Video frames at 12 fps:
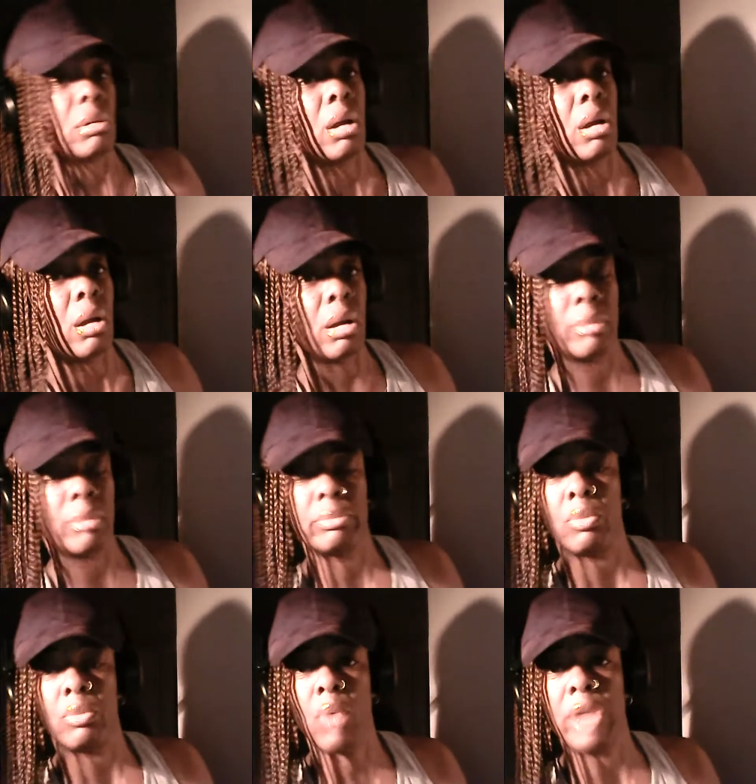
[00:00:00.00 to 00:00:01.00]
Why
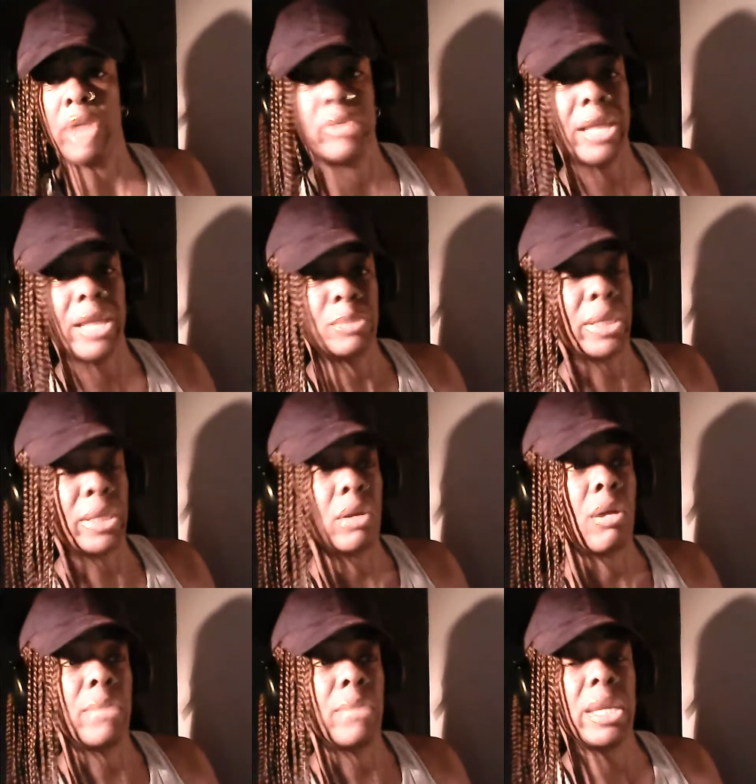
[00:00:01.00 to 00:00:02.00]
are you guys picking
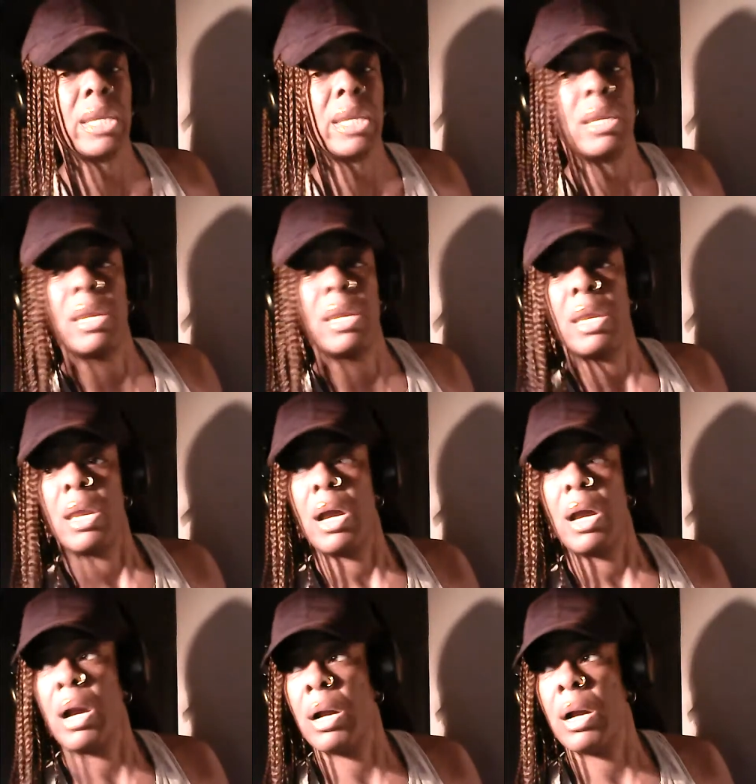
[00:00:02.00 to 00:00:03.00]
on me?
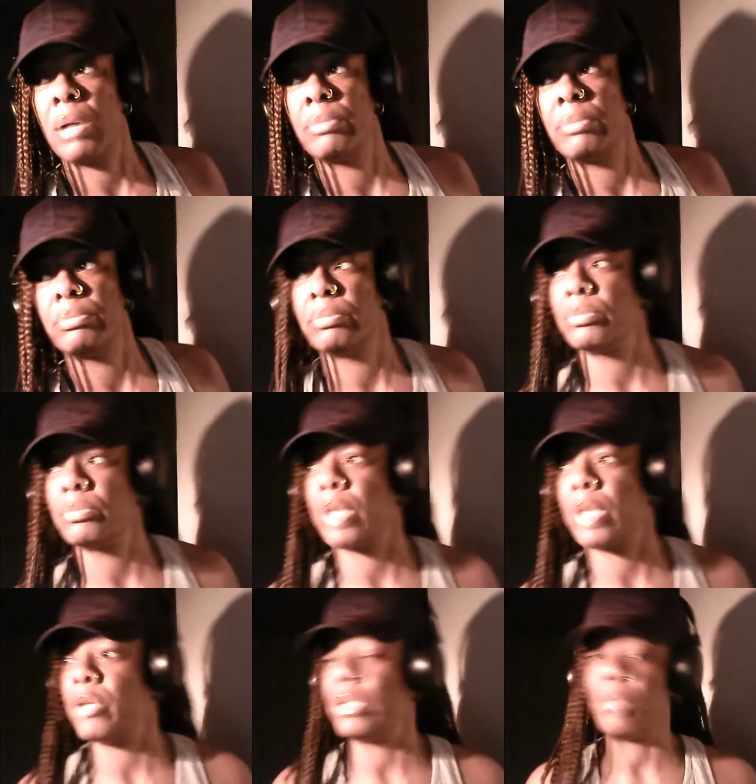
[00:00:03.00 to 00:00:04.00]
Can
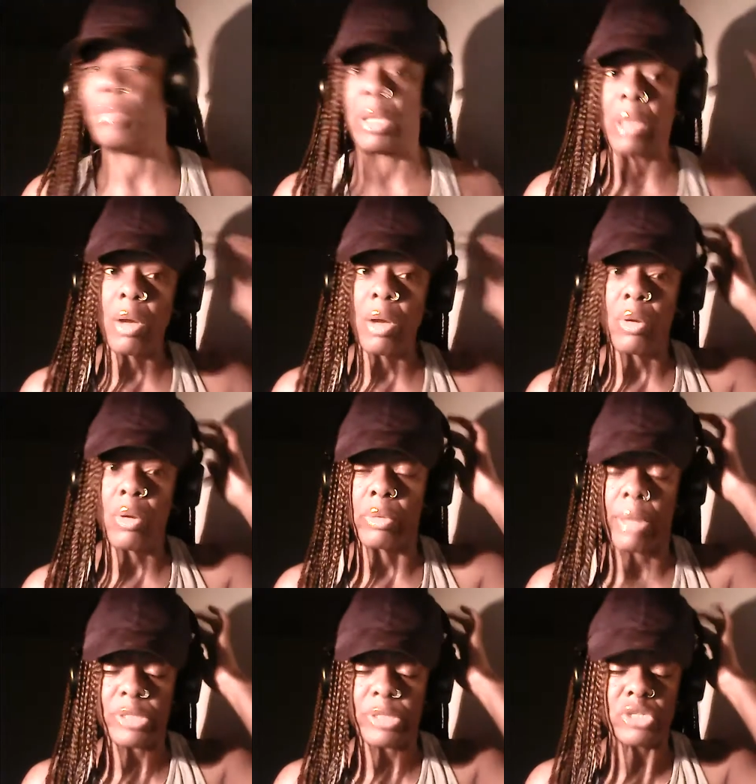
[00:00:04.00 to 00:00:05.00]
you leave me
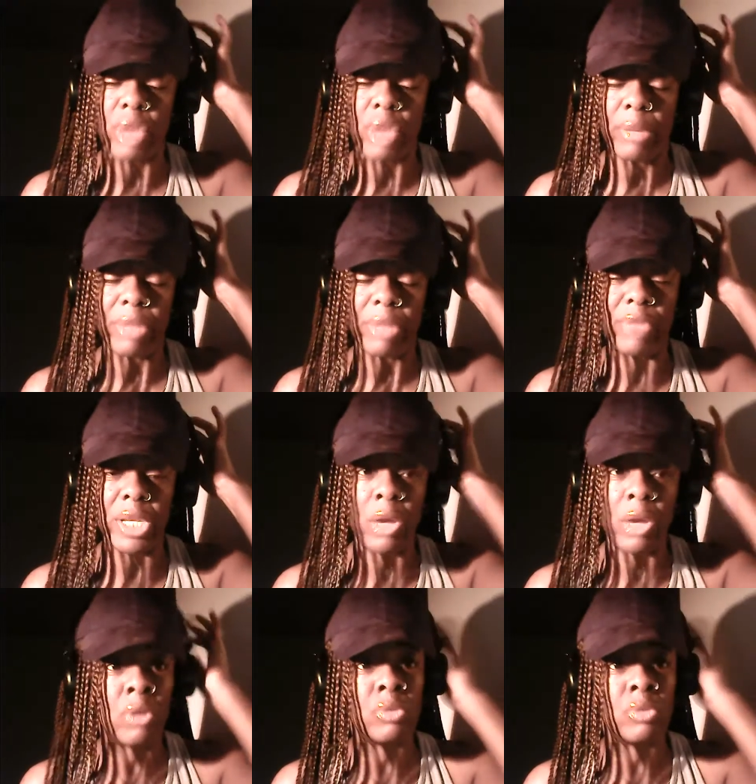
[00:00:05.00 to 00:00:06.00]
alone? I'm just trying to make
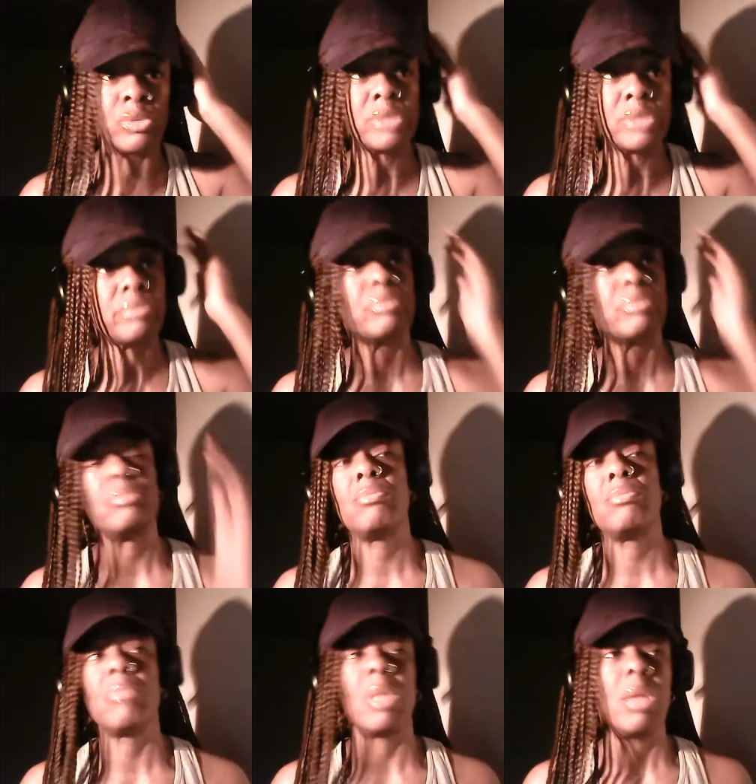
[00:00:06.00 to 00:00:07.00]
videos.
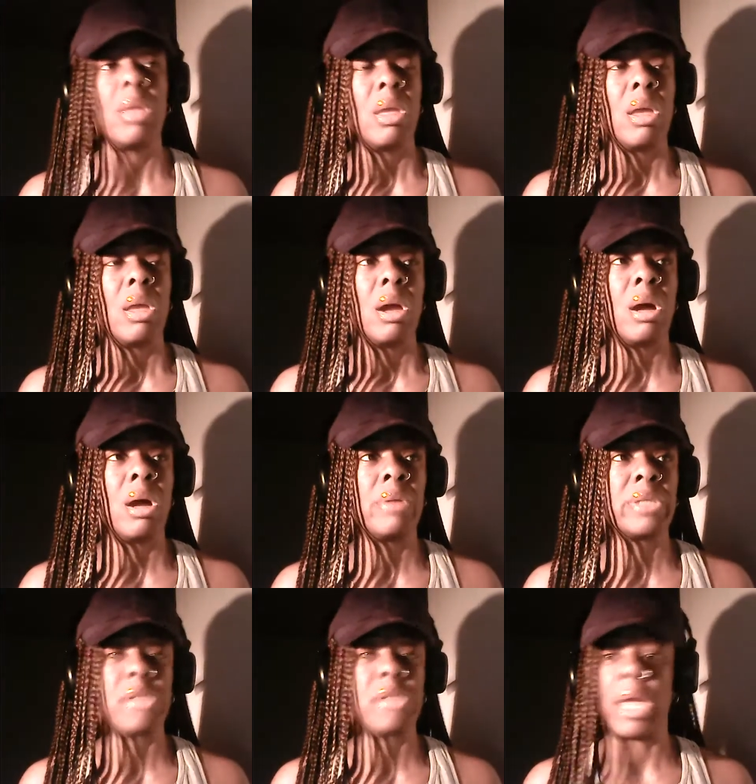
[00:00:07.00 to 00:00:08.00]

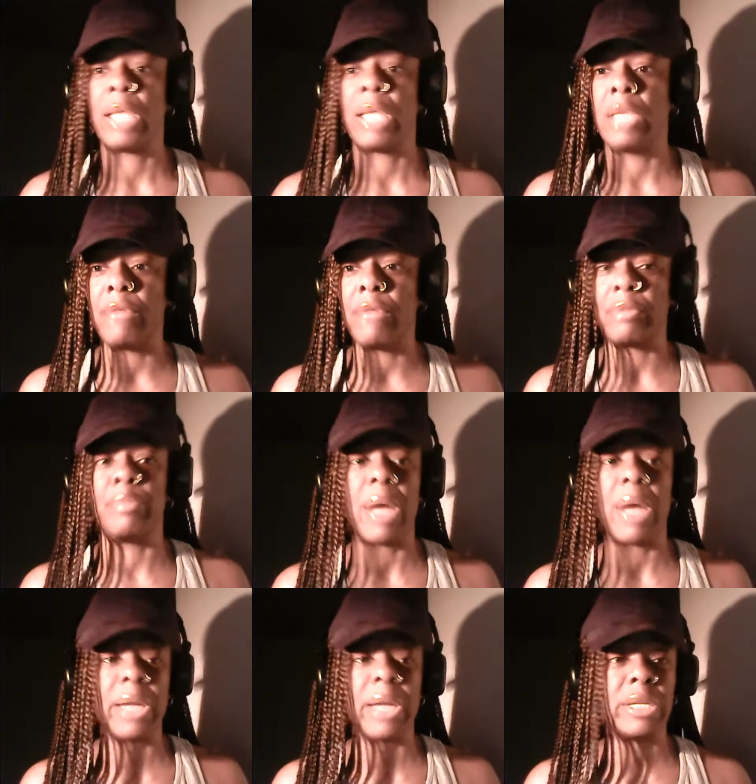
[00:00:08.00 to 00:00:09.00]
I love
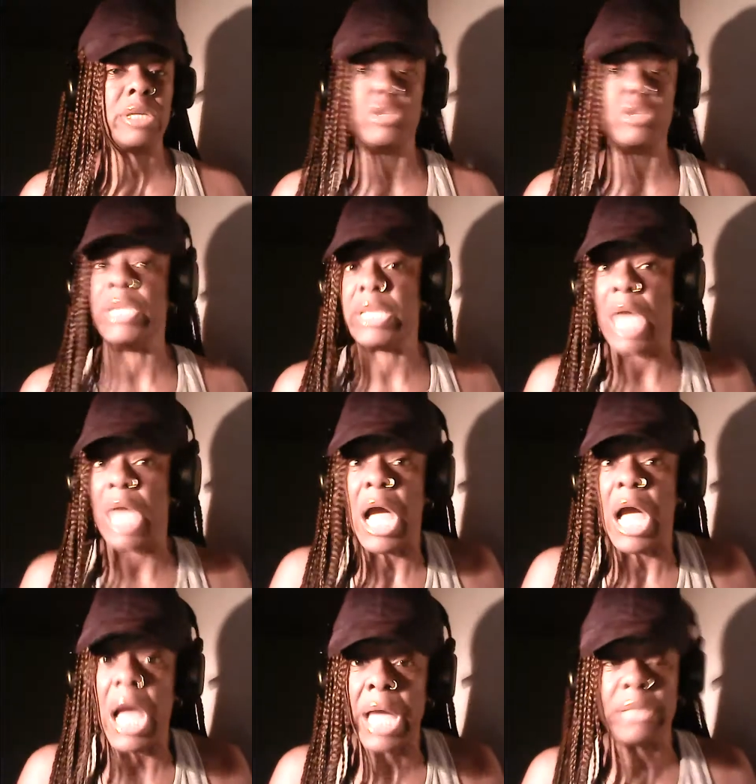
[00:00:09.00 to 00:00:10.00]
everybody. You need
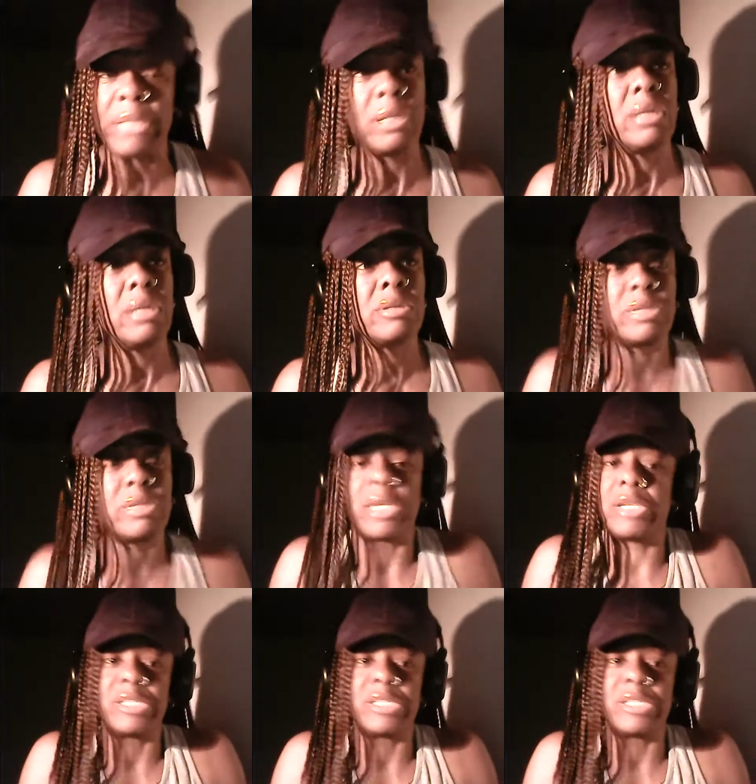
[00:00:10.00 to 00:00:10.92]
God. Just she